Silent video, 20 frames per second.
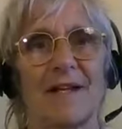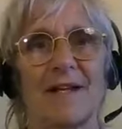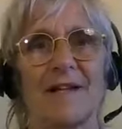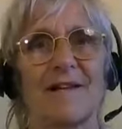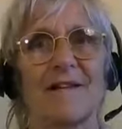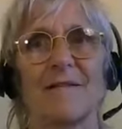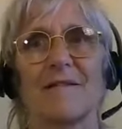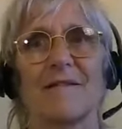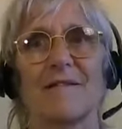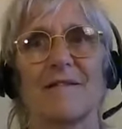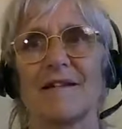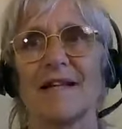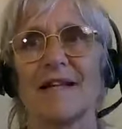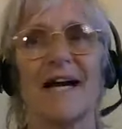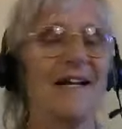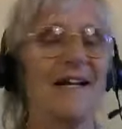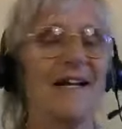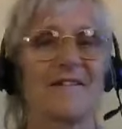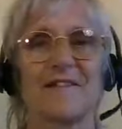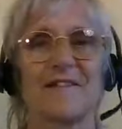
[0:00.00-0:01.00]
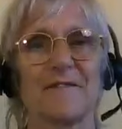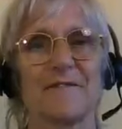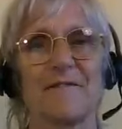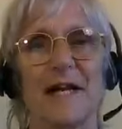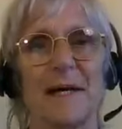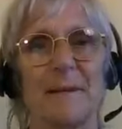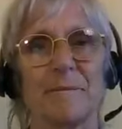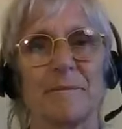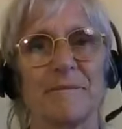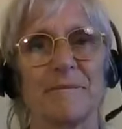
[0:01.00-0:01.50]
It's neither of
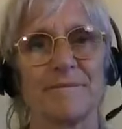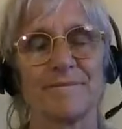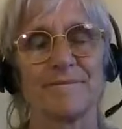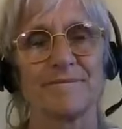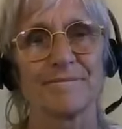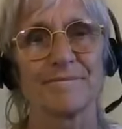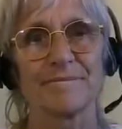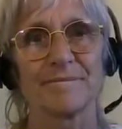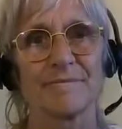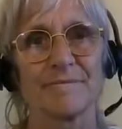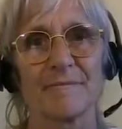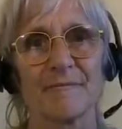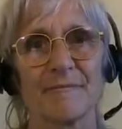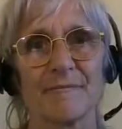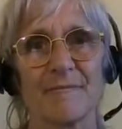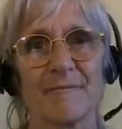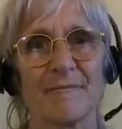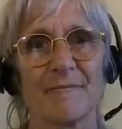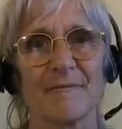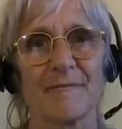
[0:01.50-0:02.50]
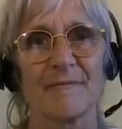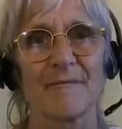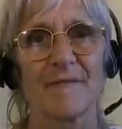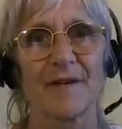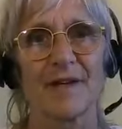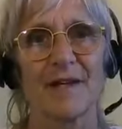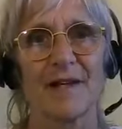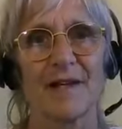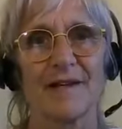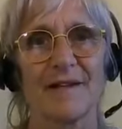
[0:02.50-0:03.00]
them.
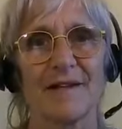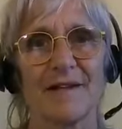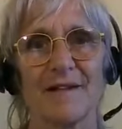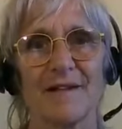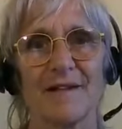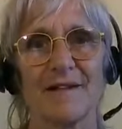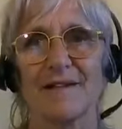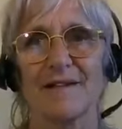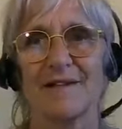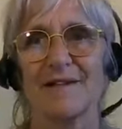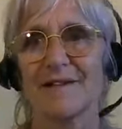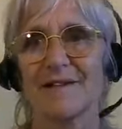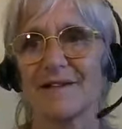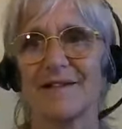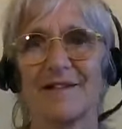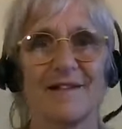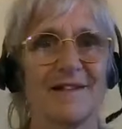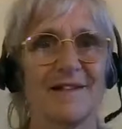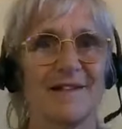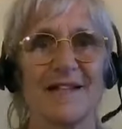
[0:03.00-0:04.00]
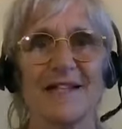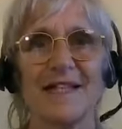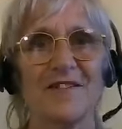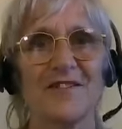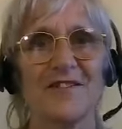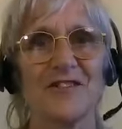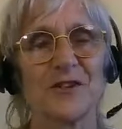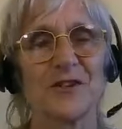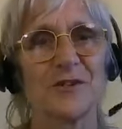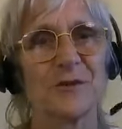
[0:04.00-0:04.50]
It's not. It's not an
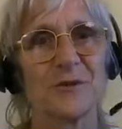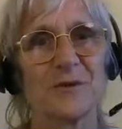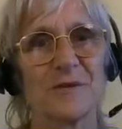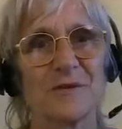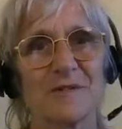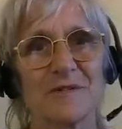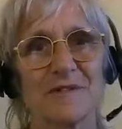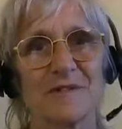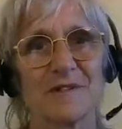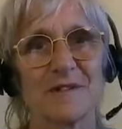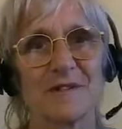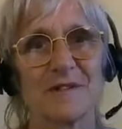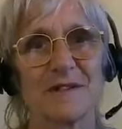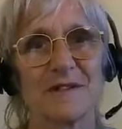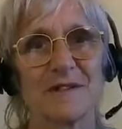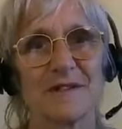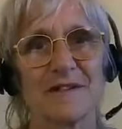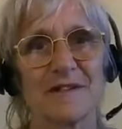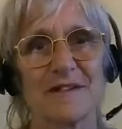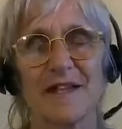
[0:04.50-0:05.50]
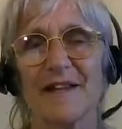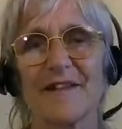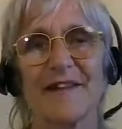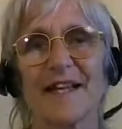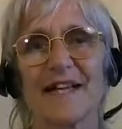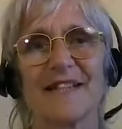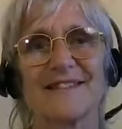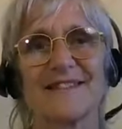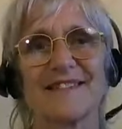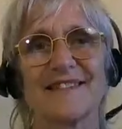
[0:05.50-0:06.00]
issue.
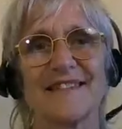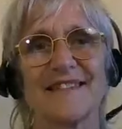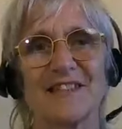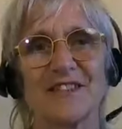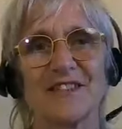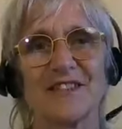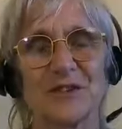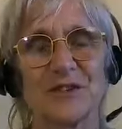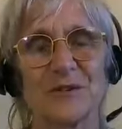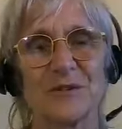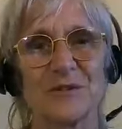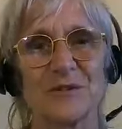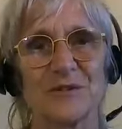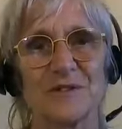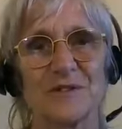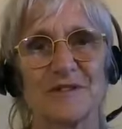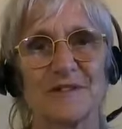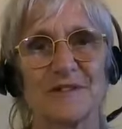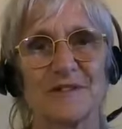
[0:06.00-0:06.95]
Nothing is an issue.